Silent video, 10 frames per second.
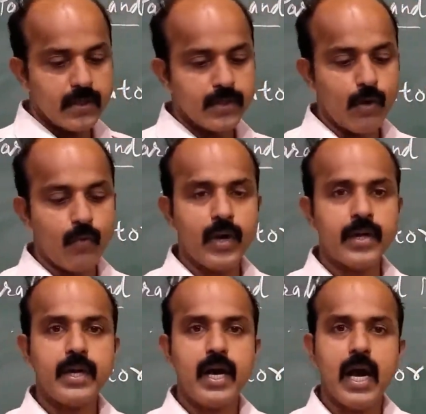The
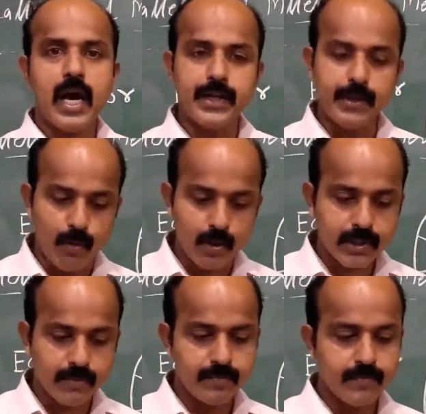one at the
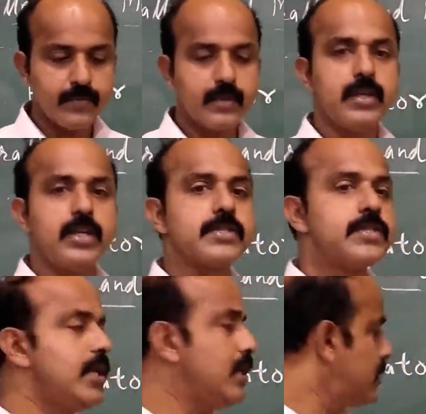bottom is
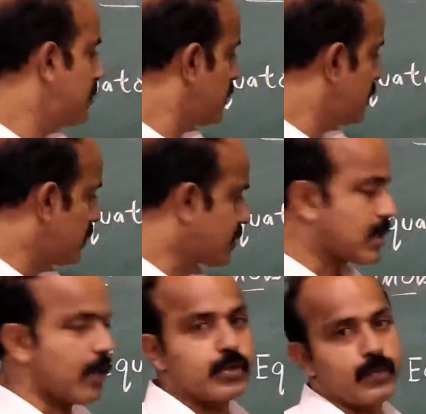the
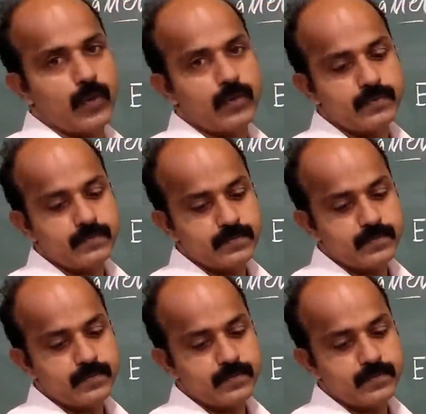south pole.